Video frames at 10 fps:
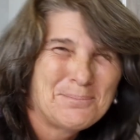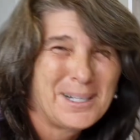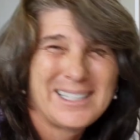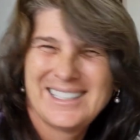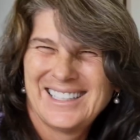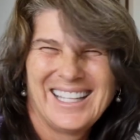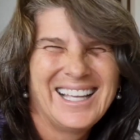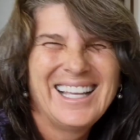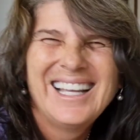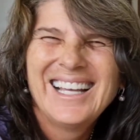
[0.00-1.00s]
but
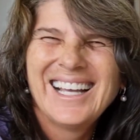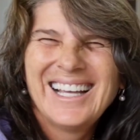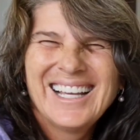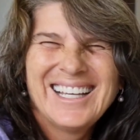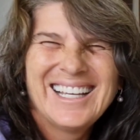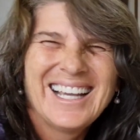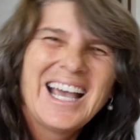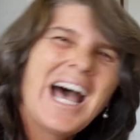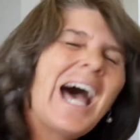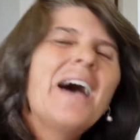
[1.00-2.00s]

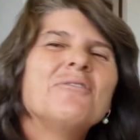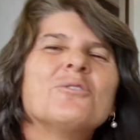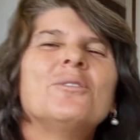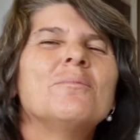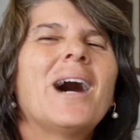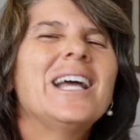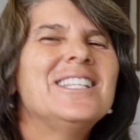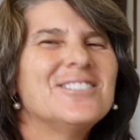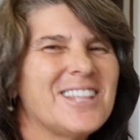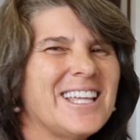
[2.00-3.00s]
I have to
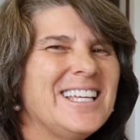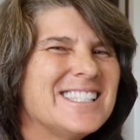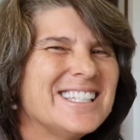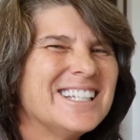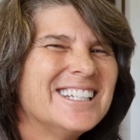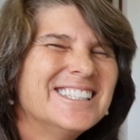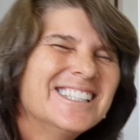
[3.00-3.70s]
remind you things, you know.